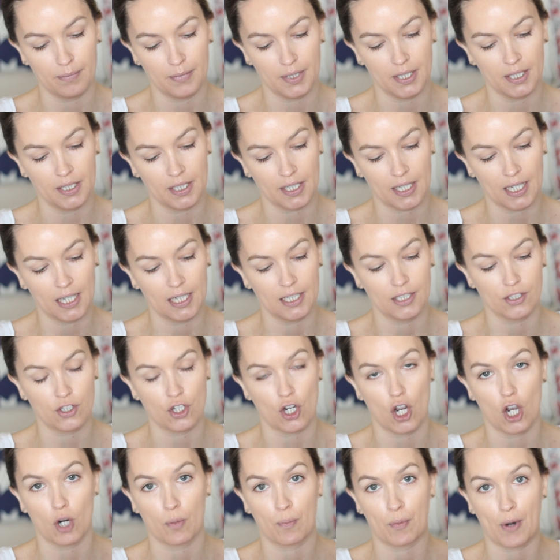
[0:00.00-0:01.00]
in the color
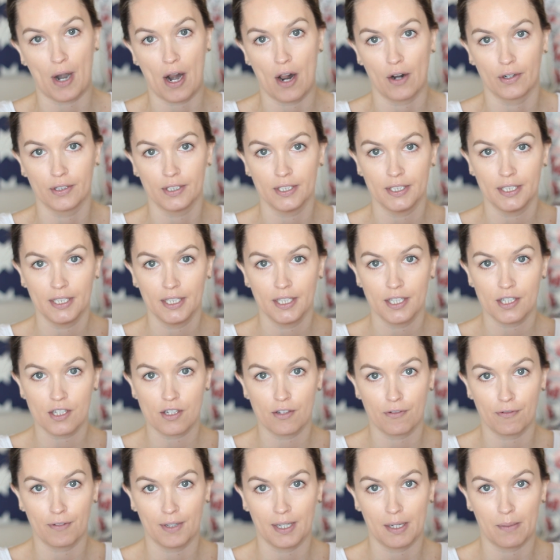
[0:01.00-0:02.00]
dark brown
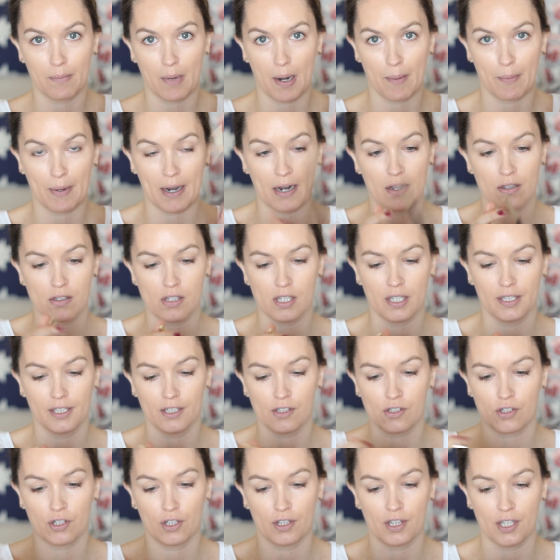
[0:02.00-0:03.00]
to fill in my brows, and
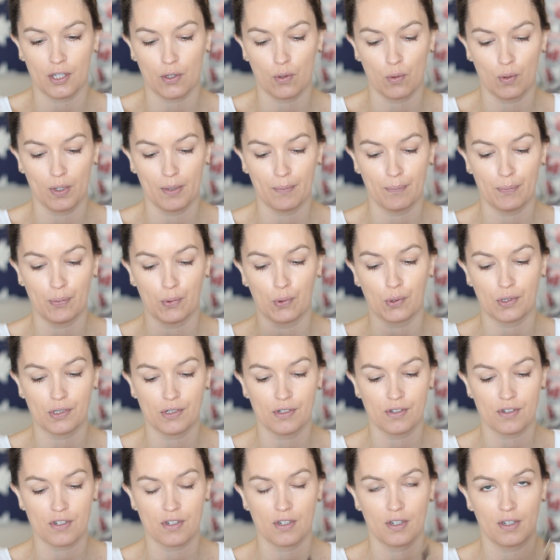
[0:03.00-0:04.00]
it's got the
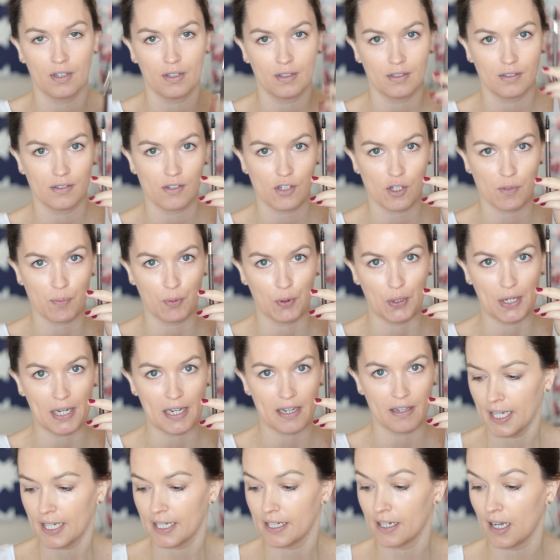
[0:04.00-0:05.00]
all-important
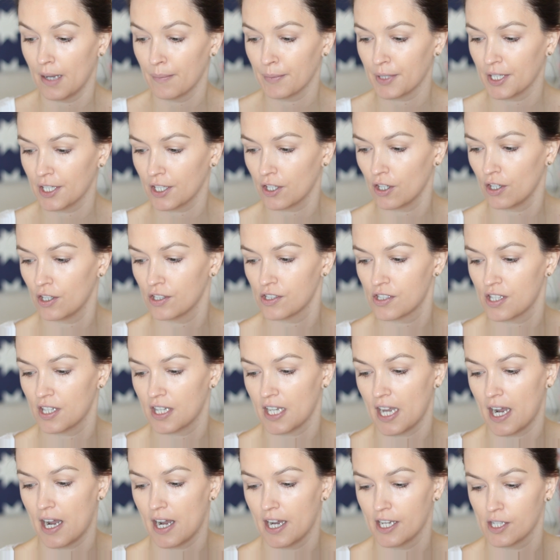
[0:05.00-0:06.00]
spoolie. Now I'm going to go onto
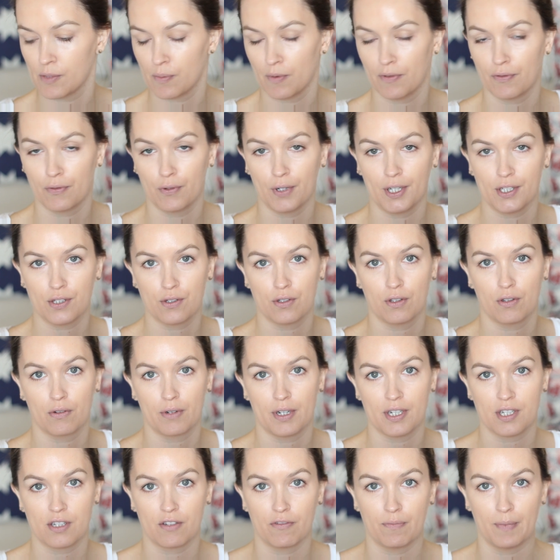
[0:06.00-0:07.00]
the eyes before I do the
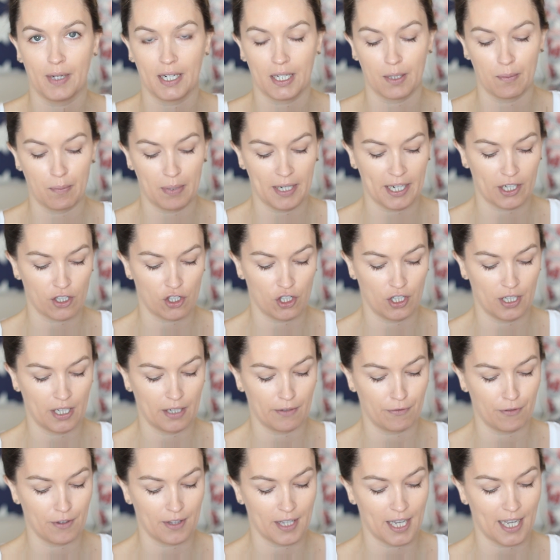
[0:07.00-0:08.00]
rest of my complexion,
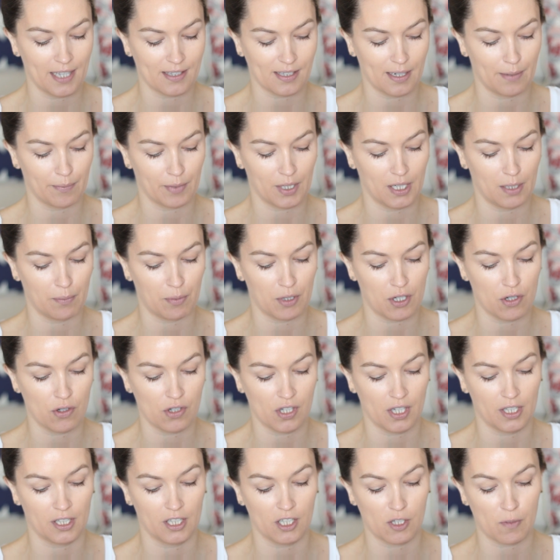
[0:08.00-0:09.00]
and for that I'm going to be
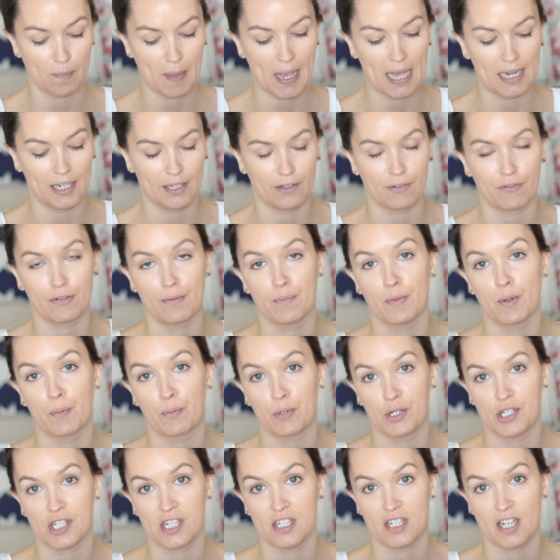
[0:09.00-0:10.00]
using this palette from the
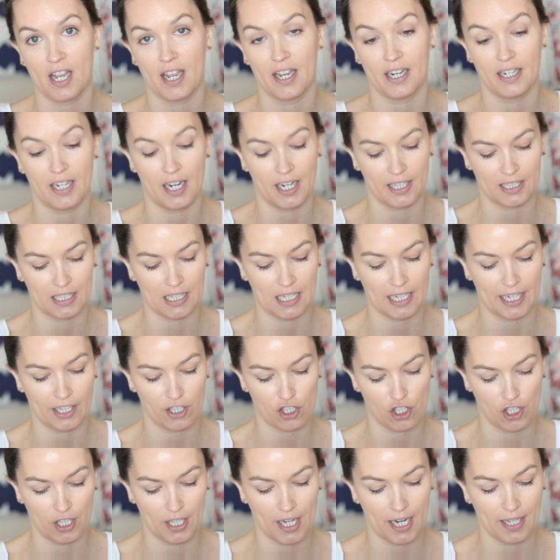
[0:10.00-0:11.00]
Pretty Day and Night
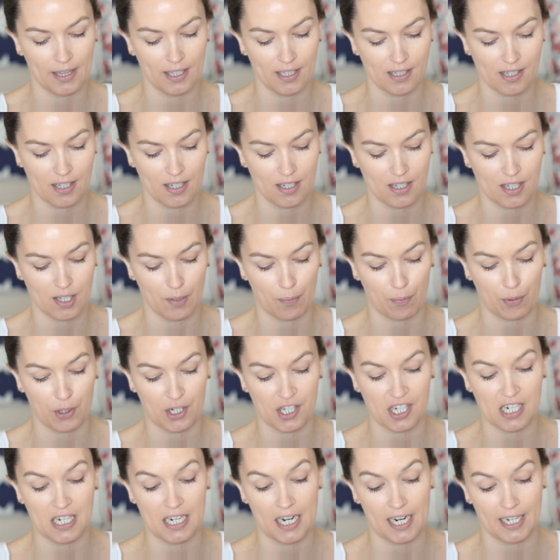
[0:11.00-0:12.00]
collection, and this is the
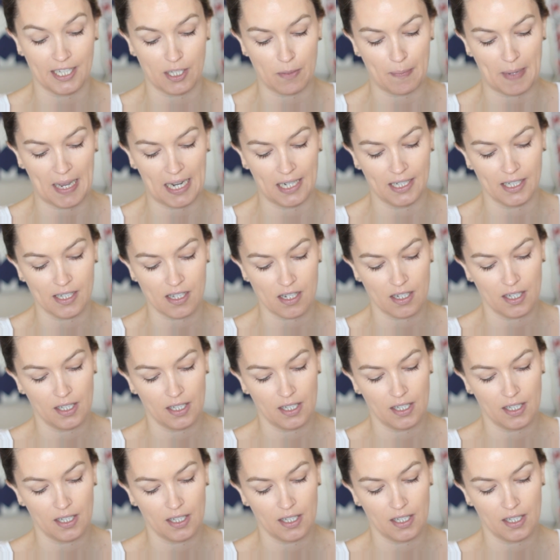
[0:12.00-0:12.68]
Pretty Night palette,